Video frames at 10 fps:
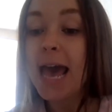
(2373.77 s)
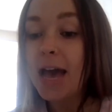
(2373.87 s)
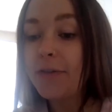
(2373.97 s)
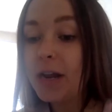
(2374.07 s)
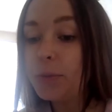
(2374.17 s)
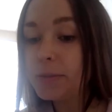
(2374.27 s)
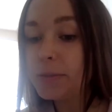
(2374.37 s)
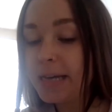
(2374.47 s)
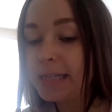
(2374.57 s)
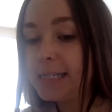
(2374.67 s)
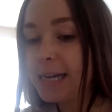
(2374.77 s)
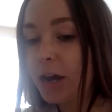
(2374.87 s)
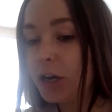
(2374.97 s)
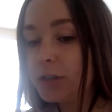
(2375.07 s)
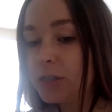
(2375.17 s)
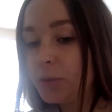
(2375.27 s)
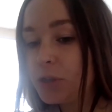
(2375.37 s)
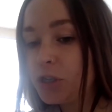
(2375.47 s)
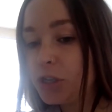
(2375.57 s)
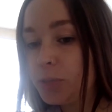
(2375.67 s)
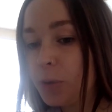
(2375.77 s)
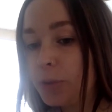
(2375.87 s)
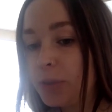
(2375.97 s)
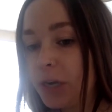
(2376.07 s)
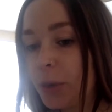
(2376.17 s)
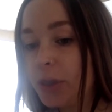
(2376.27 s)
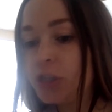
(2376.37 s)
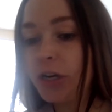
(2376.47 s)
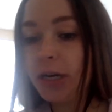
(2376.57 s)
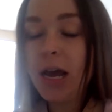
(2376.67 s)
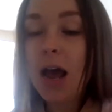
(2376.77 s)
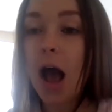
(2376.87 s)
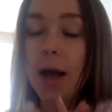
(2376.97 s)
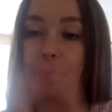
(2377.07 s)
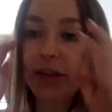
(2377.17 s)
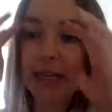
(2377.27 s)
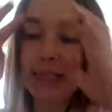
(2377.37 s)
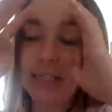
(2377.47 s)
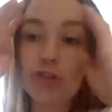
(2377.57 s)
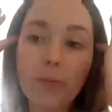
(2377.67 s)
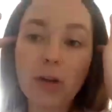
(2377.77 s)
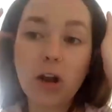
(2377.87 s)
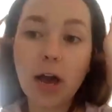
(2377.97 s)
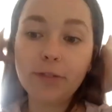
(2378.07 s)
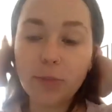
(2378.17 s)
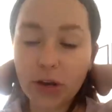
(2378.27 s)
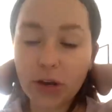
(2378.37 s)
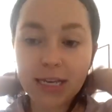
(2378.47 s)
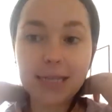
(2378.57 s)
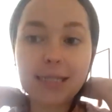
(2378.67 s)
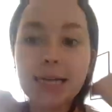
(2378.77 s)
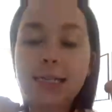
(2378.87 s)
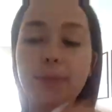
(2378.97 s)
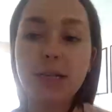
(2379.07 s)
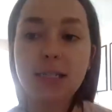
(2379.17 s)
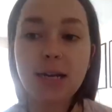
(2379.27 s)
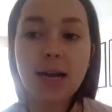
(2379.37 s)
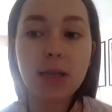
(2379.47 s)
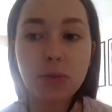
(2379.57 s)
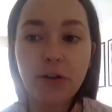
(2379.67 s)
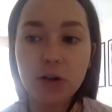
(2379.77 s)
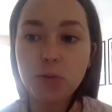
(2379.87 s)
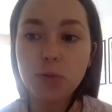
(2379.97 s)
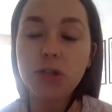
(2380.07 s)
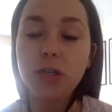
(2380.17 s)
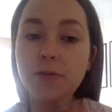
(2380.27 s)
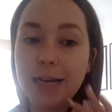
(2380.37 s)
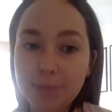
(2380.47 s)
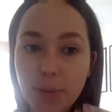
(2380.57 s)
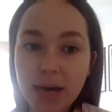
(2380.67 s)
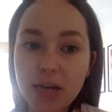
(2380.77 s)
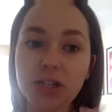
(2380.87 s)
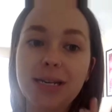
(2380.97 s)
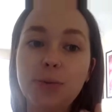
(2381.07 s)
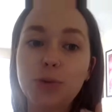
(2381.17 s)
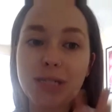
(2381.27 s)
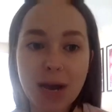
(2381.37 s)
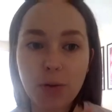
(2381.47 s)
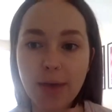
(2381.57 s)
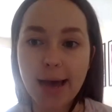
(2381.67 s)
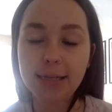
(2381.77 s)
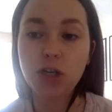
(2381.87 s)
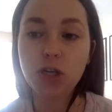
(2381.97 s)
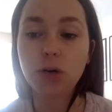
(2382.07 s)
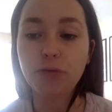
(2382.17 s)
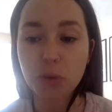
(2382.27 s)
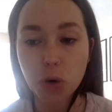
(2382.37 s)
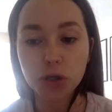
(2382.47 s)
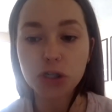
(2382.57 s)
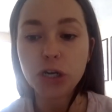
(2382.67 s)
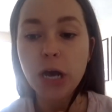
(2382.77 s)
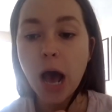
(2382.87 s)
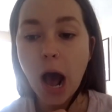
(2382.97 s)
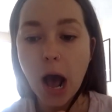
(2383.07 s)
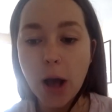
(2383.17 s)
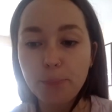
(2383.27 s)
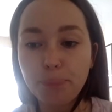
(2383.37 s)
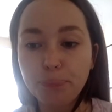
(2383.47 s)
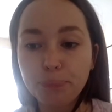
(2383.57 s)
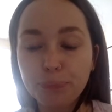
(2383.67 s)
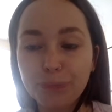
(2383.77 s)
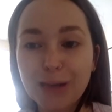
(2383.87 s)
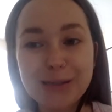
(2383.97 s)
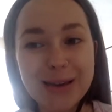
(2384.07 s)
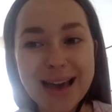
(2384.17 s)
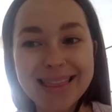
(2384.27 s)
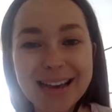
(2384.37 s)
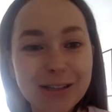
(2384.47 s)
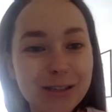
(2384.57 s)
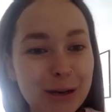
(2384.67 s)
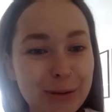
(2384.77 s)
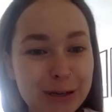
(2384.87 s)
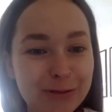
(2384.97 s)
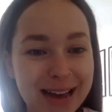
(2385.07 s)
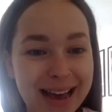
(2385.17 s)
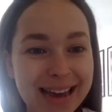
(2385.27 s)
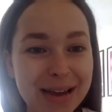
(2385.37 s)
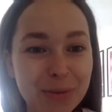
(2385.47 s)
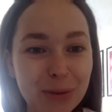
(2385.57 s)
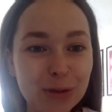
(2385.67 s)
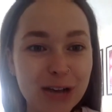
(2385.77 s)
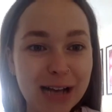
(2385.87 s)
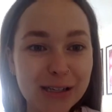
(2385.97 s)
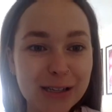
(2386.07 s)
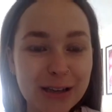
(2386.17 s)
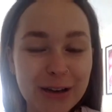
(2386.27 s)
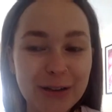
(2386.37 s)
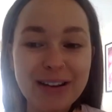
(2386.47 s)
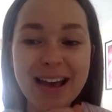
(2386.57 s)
If anyone's missed it, I know someone's just popped in a question. Um, this is streaming live to both the Aesthetic Medicine and the Professional Beauty Facebook pages, and it will stay on there so you can rewatch. Um, so yeah, thanks so much, Renee. We will chat soon.